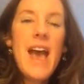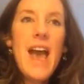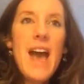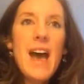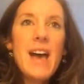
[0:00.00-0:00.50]

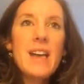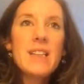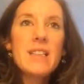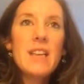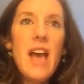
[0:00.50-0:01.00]

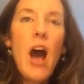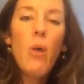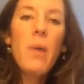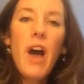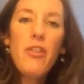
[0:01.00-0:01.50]
and
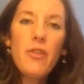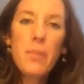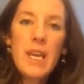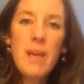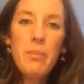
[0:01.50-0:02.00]
help other
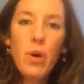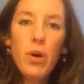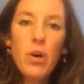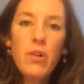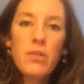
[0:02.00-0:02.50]

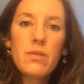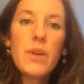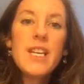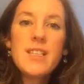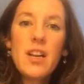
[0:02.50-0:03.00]
people
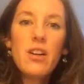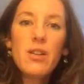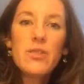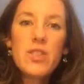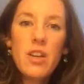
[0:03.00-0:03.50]
reach their
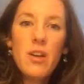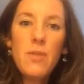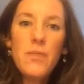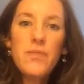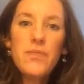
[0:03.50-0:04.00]
goals
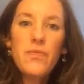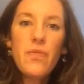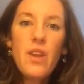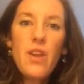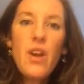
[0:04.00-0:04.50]
too,
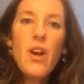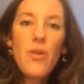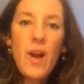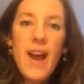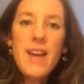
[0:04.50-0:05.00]

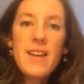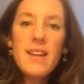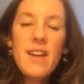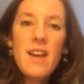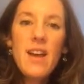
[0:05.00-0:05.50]
right?
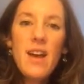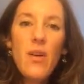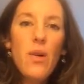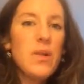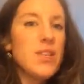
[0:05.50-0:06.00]

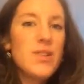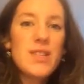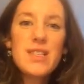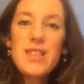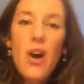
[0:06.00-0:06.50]
What we do
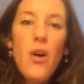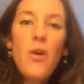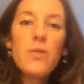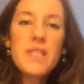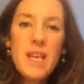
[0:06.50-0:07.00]
is
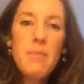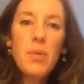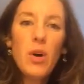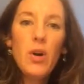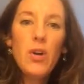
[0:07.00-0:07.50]
so
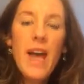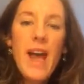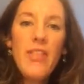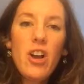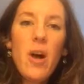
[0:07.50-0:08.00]
simple,
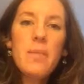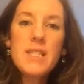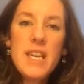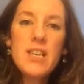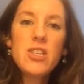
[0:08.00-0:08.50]
and the
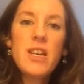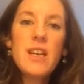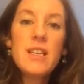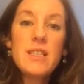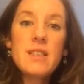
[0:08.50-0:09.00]

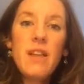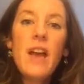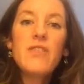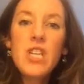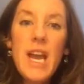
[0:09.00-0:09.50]
compensation is
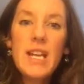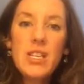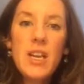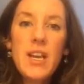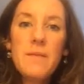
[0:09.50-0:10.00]

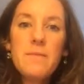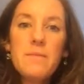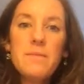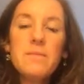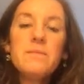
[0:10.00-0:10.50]

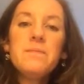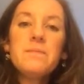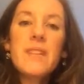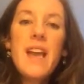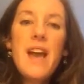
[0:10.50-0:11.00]
life-changing.